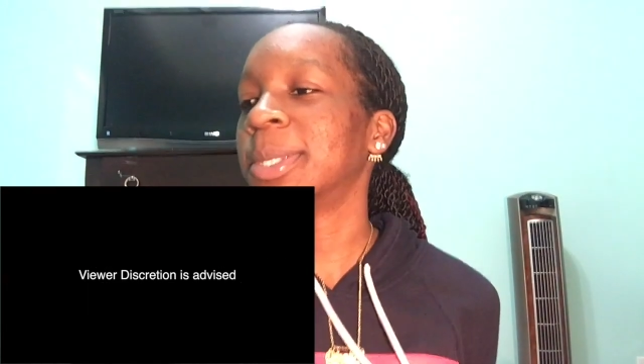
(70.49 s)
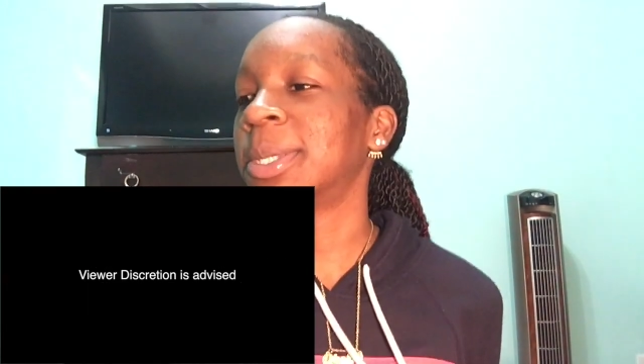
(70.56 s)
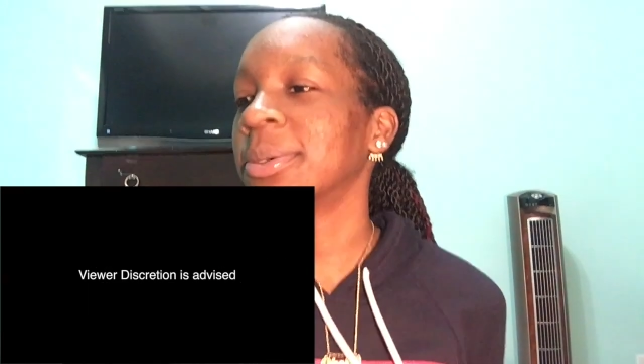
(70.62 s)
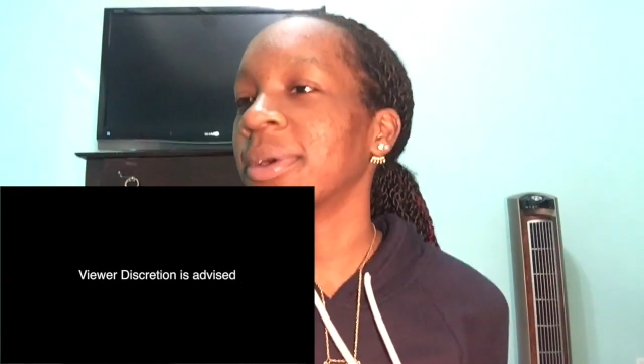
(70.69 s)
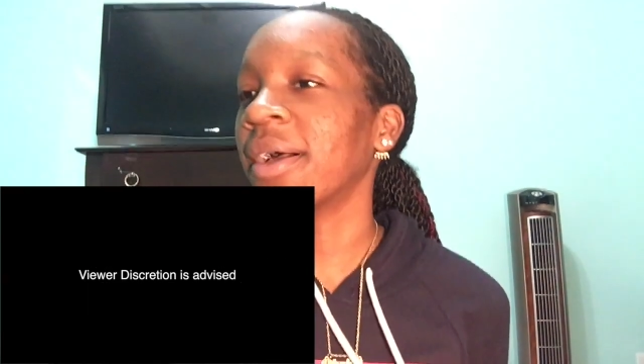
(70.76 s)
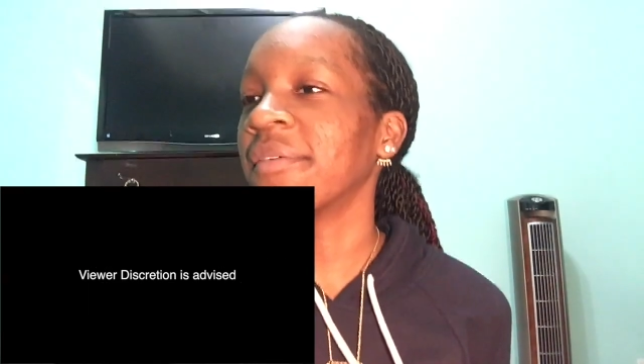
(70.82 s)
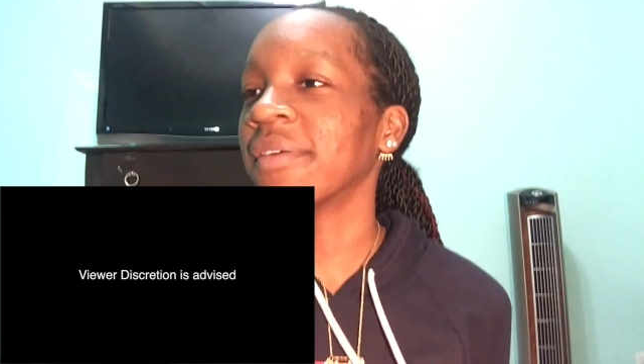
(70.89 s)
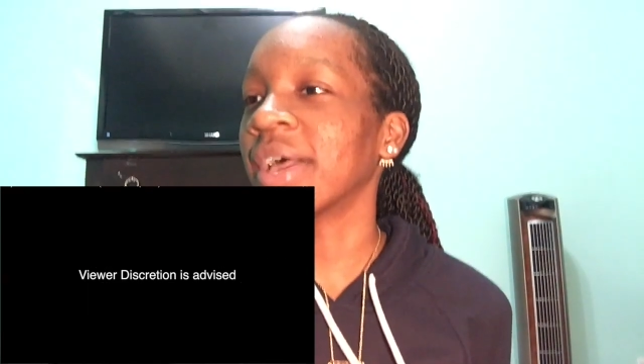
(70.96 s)

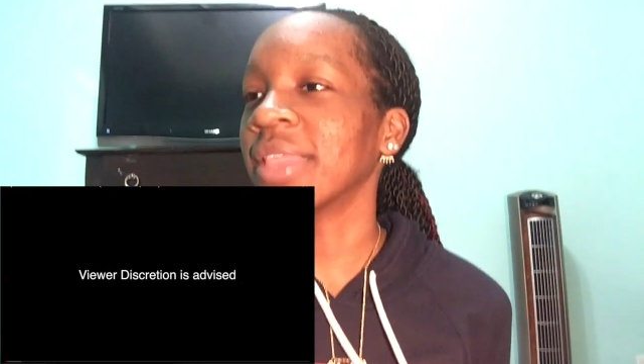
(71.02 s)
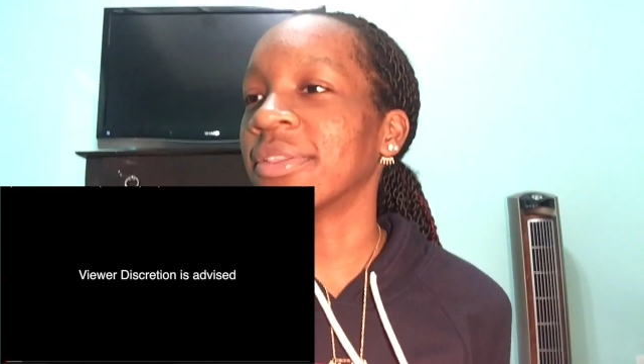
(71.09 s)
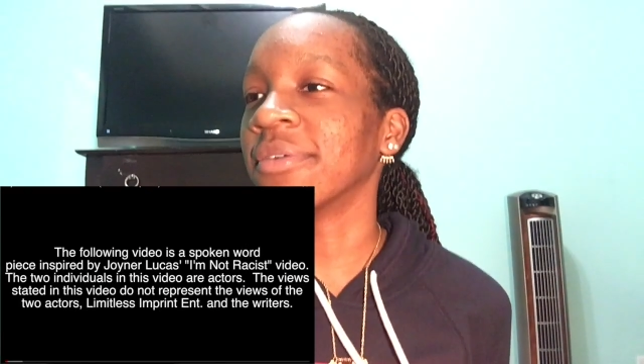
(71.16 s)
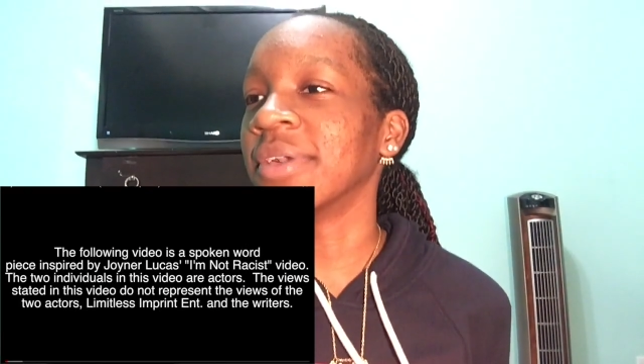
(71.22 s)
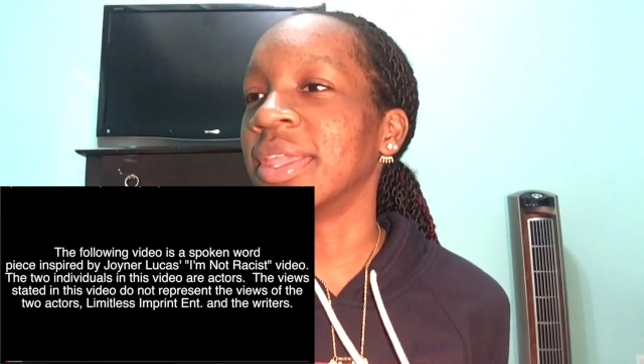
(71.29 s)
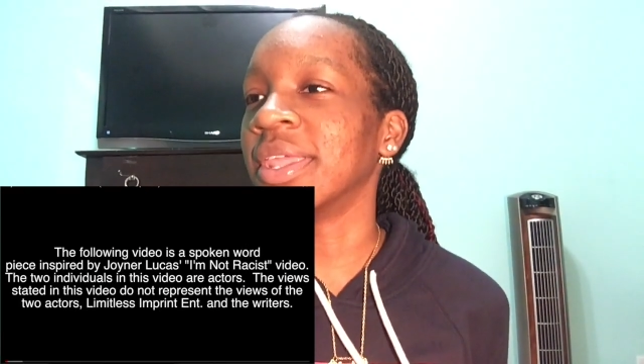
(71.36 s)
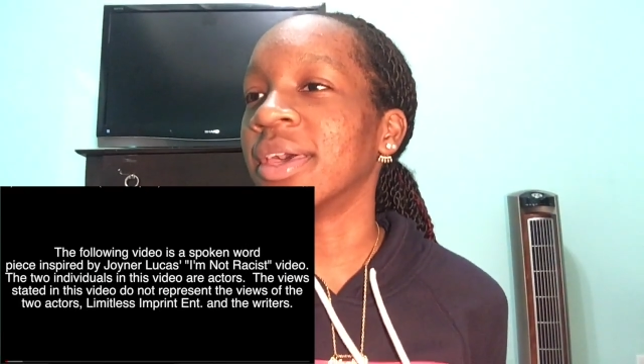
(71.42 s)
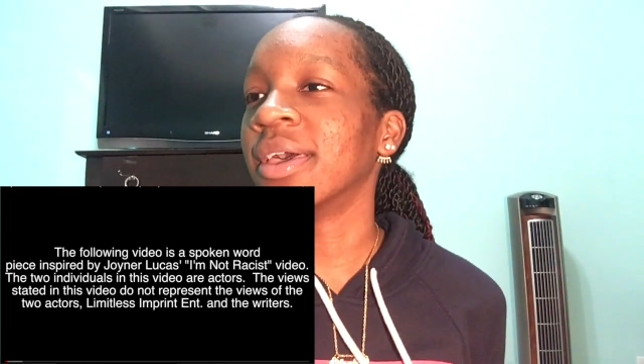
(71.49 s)
shoot, I forgot
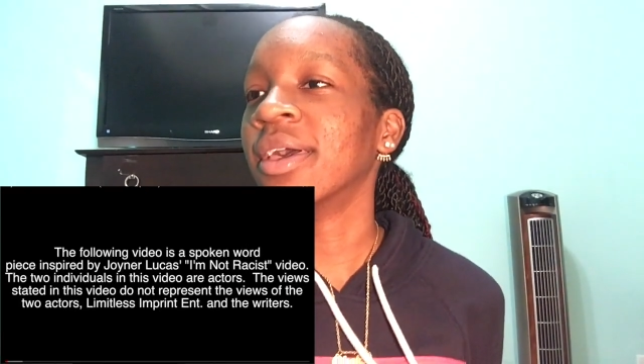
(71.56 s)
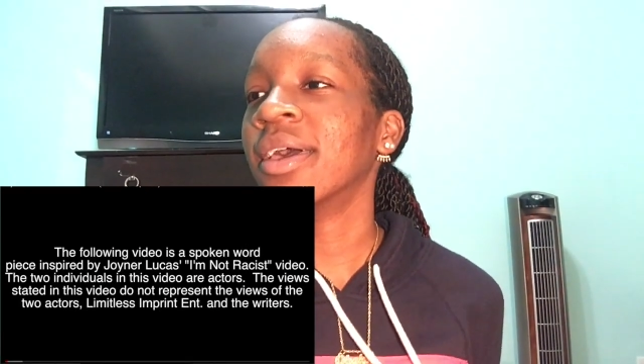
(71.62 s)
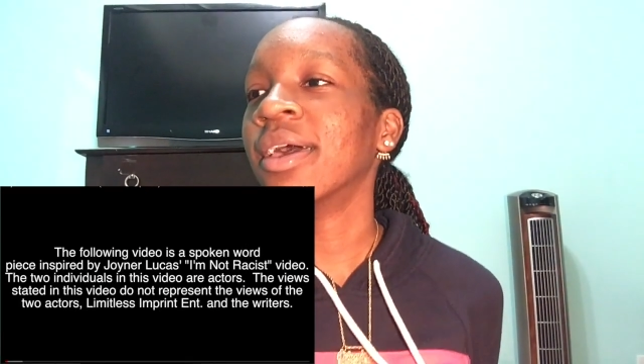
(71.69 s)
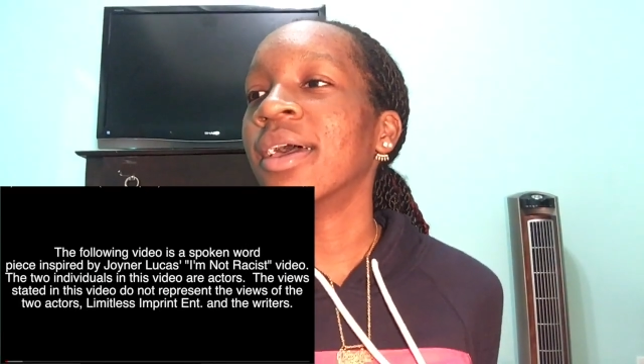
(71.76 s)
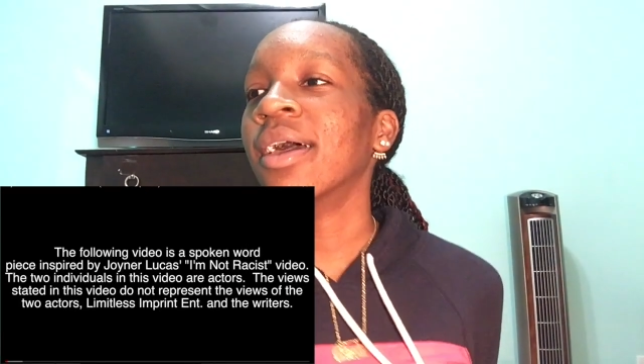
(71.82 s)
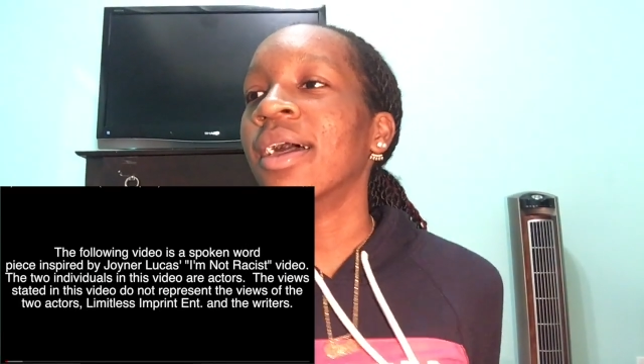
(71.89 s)
to read it.